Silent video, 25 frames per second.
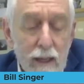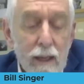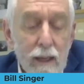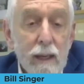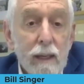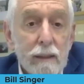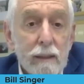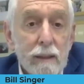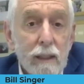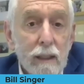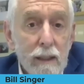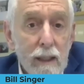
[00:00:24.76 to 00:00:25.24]

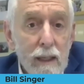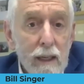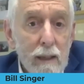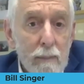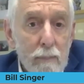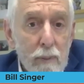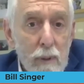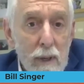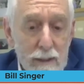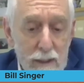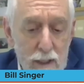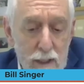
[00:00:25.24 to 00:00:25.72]
The Leading
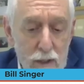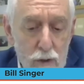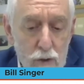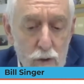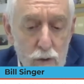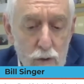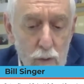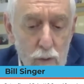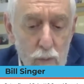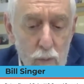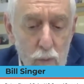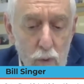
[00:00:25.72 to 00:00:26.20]

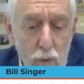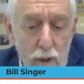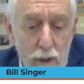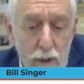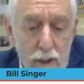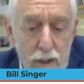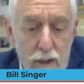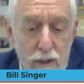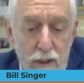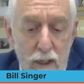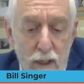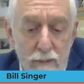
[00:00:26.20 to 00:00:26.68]
Practitioner Award
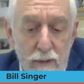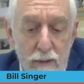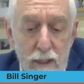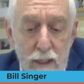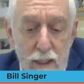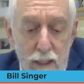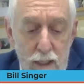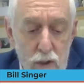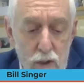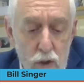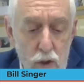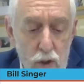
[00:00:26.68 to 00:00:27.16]
is given
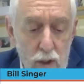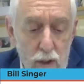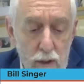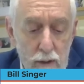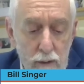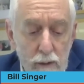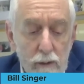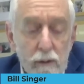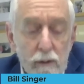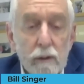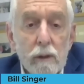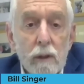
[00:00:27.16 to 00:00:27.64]
each
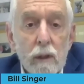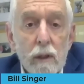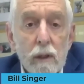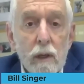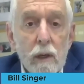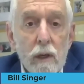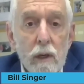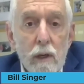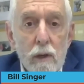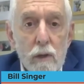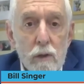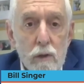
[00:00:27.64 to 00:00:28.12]
year
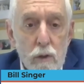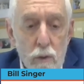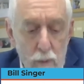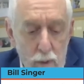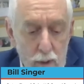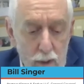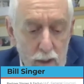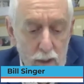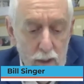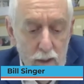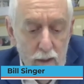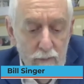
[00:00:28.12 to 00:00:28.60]
to an
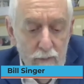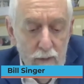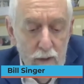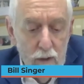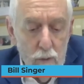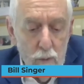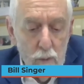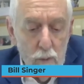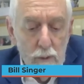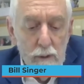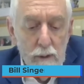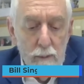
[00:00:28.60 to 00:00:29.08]

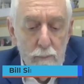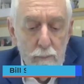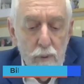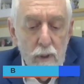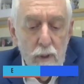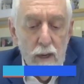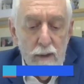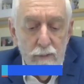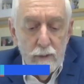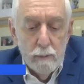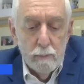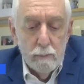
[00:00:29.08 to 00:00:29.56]
individual in
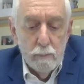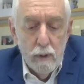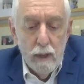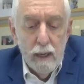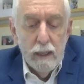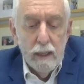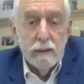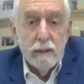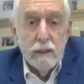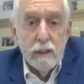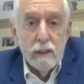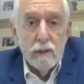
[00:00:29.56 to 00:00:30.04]
private
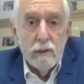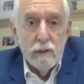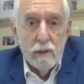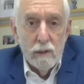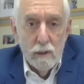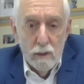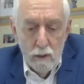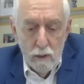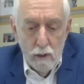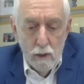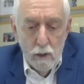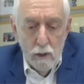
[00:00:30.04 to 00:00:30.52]
practice
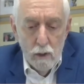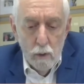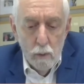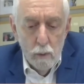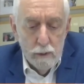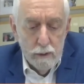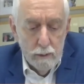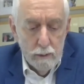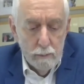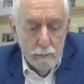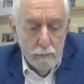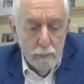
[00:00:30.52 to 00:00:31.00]
who
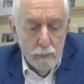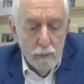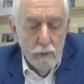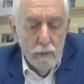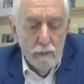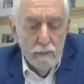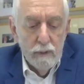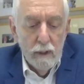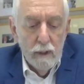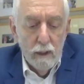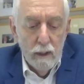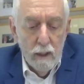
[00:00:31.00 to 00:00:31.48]
has
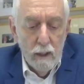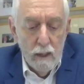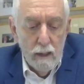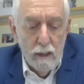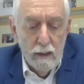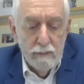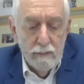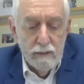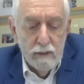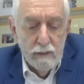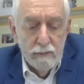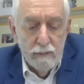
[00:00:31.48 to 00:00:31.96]
improved the
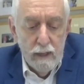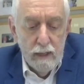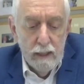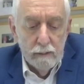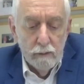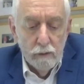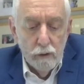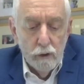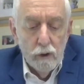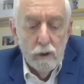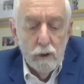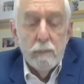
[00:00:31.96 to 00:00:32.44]
lives of
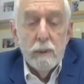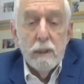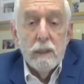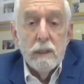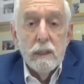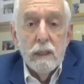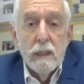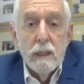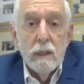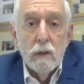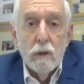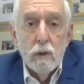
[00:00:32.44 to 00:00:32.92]

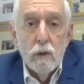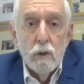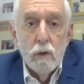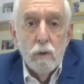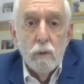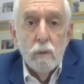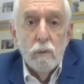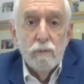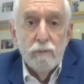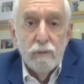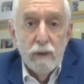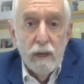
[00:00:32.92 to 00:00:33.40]

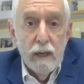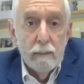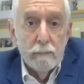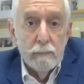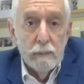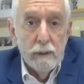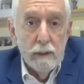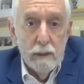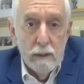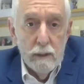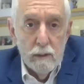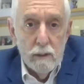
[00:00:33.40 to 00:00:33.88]
LGBTQ
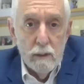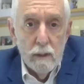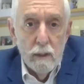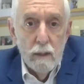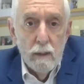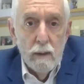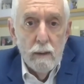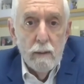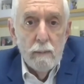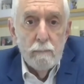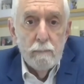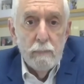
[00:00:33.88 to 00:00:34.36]
families,
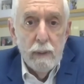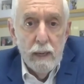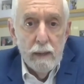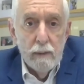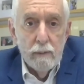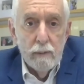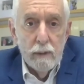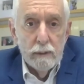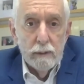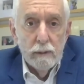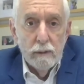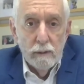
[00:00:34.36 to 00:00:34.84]

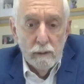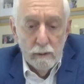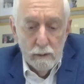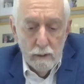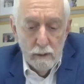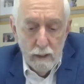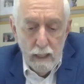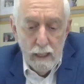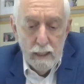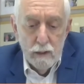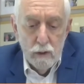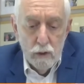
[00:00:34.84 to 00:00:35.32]
parents,
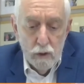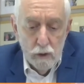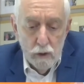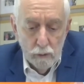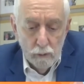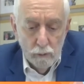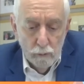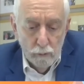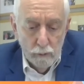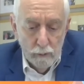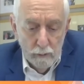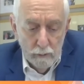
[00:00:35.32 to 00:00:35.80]
and
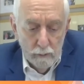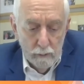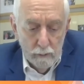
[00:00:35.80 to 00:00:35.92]
children,